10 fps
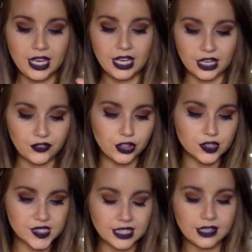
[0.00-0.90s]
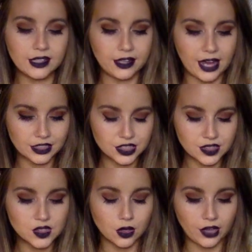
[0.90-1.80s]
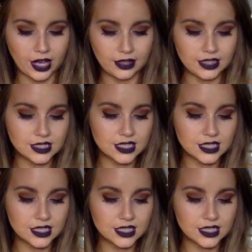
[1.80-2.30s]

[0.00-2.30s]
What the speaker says: if you're seeking connections of any